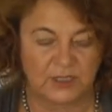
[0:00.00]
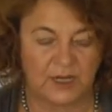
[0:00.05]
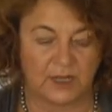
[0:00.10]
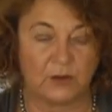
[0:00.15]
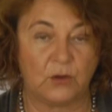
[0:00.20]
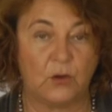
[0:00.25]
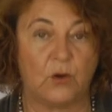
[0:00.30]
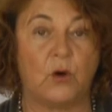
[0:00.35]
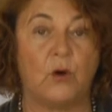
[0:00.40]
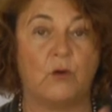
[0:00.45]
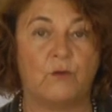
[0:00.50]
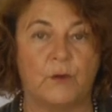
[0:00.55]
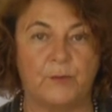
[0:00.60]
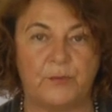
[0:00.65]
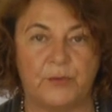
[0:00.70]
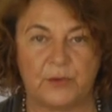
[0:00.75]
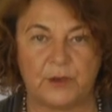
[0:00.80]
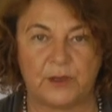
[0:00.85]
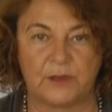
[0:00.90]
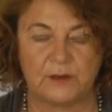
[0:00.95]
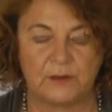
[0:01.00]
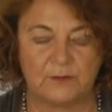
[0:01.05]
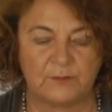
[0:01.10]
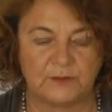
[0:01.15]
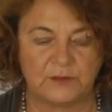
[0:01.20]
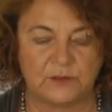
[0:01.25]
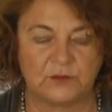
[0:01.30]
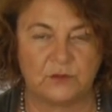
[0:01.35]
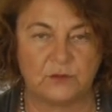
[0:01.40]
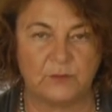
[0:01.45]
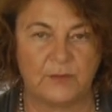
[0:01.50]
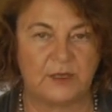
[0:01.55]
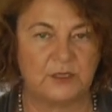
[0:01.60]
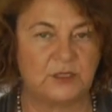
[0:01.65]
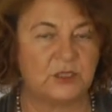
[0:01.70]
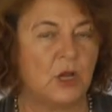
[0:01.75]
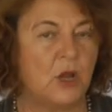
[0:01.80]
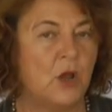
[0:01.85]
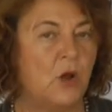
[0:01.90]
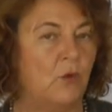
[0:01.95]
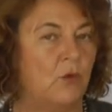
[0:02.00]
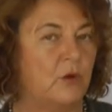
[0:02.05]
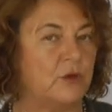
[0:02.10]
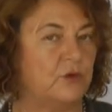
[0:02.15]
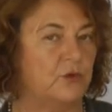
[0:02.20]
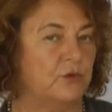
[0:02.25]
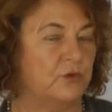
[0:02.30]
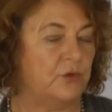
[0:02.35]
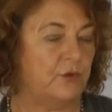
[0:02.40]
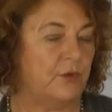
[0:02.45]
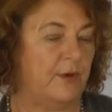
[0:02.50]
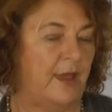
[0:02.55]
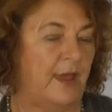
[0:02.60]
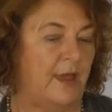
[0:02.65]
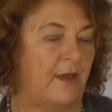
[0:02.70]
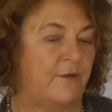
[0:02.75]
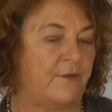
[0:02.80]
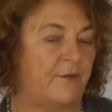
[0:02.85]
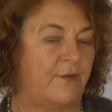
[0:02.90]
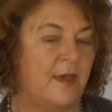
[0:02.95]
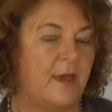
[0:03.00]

Are you overburdened with too much? Or don't you have